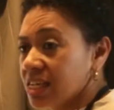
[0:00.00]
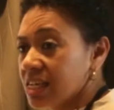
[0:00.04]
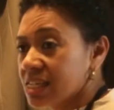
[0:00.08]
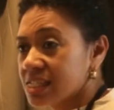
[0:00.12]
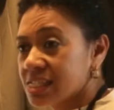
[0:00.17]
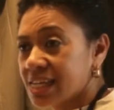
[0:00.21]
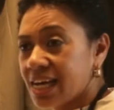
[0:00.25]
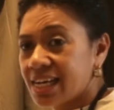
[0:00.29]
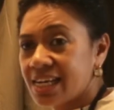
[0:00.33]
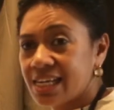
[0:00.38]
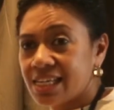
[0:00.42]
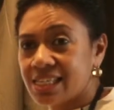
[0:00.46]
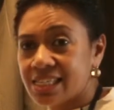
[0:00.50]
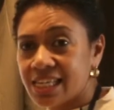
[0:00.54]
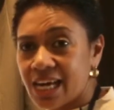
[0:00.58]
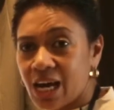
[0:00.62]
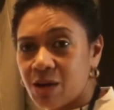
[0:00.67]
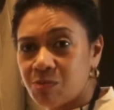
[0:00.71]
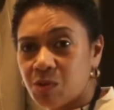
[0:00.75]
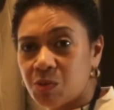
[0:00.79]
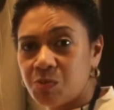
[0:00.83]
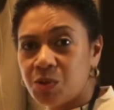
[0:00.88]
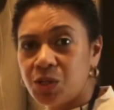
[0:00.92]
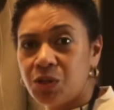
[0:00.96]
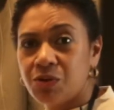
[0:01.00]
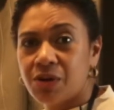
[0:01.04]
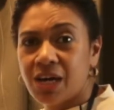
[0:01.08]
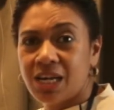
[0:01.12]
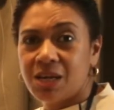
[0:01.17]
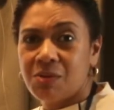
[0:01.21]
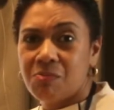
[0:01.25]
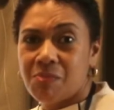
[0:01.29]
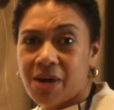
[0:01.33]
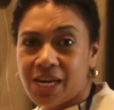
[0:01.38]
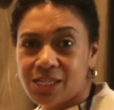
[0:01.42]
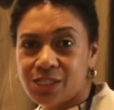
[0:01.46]
an exciting time. I mean, you
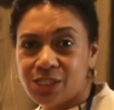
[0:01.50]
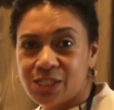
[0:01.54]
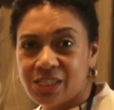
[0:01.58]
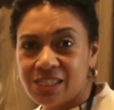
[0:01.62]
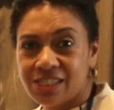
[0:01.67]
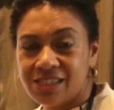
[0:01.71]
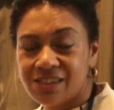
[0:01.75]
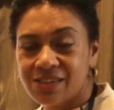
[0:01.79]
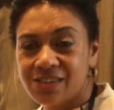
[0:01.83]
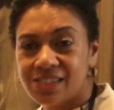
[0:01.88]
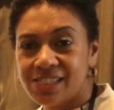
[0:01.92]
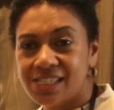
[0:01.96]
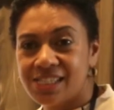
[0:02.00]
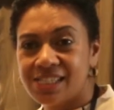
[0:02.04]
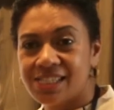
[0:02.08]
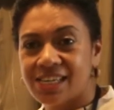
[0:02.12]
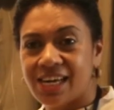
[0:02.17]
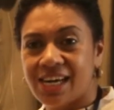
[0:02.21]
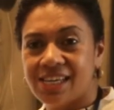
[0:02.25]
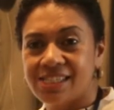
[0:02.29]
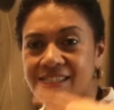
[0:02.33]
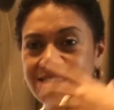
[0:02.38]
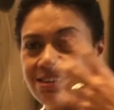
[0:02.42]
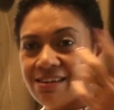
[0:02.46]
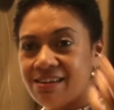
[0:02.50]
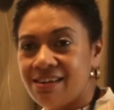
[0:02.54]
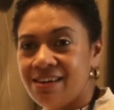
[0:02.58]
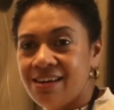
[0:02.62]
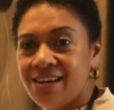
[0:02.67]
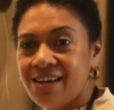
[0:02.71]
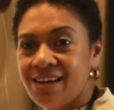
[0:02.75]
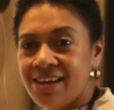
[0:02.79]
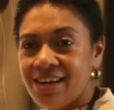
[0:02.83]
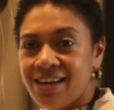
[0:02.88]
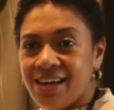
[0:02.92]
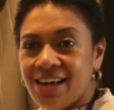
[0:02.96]
can imagine, because these guys are
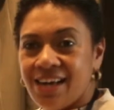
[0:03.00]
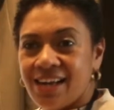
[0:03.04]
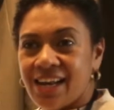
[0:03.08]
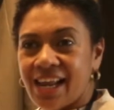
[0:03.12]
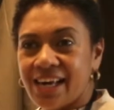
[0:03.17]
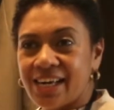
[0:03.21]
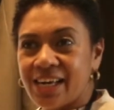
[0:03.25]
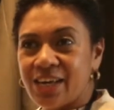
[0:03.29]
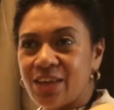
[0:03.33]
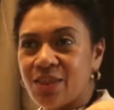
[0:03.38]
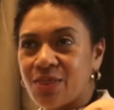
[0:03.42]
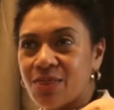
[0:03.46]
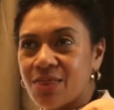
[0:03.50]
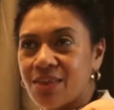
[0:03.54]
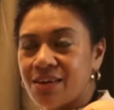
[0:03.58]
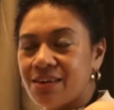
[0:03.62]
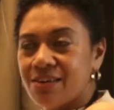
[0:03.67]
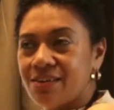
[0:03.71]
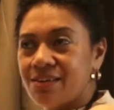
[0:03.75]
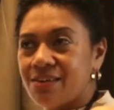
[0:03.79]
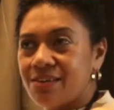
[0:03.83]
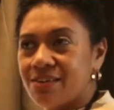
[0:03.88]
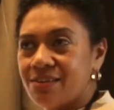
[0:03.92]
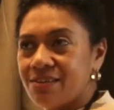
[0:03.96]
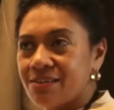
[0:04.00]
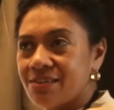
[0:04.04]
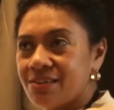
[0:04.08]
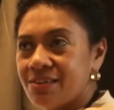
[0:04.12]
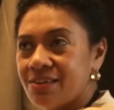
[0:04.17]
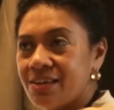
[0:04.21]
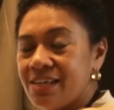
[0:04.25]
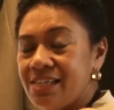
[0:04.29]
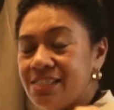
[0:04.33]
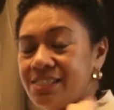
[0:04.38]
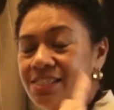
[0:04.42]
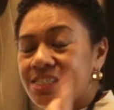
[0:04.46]
like in the
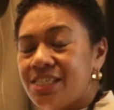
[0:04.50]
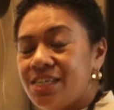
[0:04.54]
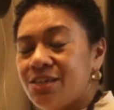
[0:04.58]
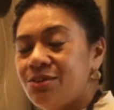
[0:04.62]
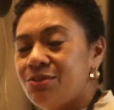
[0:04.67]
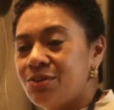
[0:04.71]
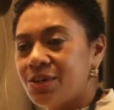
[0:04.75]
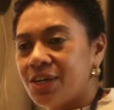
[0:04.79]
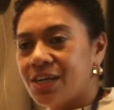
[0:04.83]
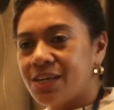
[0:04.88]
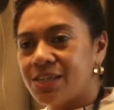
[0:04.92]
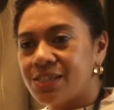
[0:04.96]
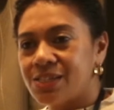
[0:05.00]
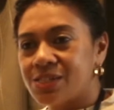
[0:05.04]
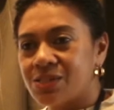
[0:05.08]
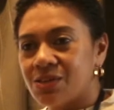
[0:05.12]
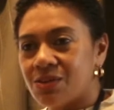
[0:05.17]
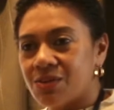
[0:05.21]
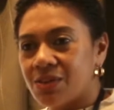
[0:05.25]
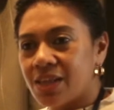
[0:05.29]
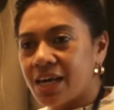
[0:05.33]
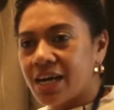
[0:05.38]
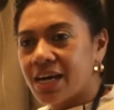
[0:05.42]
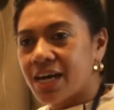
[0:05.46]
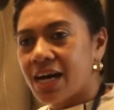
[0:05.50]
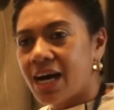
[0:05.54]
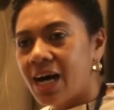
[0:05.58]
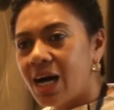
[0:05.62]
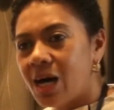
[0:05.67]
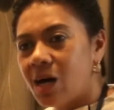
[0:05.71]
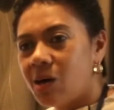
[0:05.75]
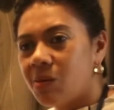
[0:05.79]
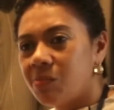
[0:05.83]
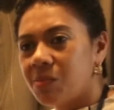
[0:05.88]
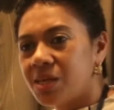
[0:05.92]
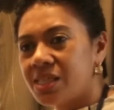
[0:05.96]
interior, so they
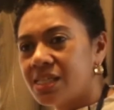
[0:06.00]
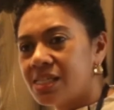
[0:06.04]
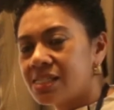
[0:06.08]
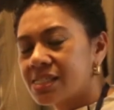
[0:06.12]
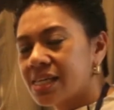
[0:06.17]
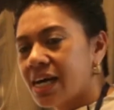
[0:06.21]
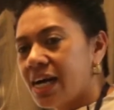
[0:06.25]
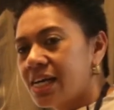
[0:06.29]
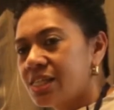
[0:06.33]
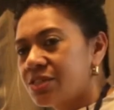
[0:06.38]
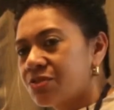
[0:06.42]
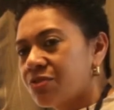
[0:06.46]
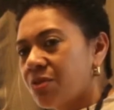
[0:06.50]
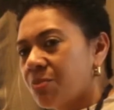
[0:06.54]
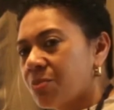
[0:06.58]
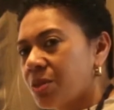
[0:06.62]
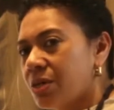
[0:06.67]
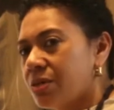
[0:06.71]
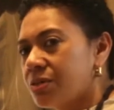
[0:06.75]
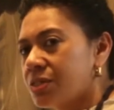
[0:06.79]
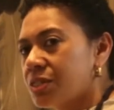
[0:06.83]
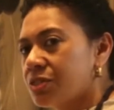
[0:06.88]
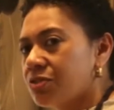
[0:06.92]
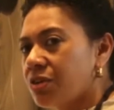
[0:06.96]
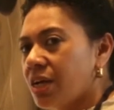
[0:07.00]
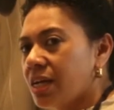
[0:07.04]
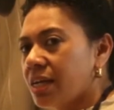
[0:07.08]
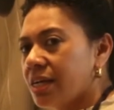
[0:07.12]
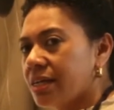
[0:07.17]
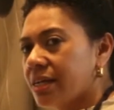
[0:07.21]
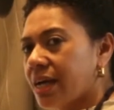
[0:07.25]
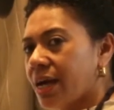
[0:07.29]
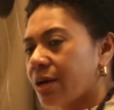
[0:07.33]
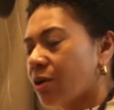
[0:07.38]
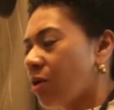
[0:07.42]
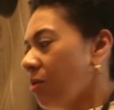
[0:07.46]
come, and there's guys from the Australian
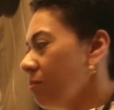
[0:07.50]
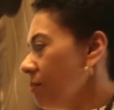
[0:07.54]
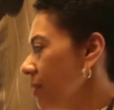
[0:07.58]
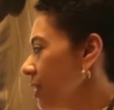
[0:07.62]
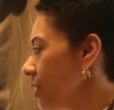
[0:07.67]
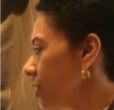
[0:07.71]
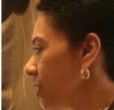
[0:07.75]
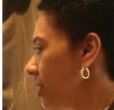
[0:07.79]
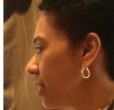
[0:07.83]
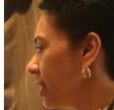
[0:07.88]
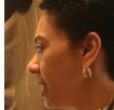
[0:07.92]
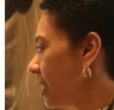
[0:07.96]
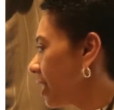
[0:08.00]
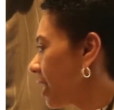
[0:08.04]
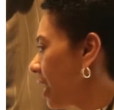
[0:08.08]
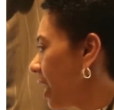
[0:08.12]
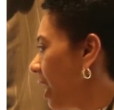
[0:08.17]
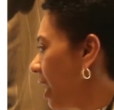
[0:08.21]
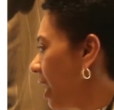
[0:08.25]
High Commission that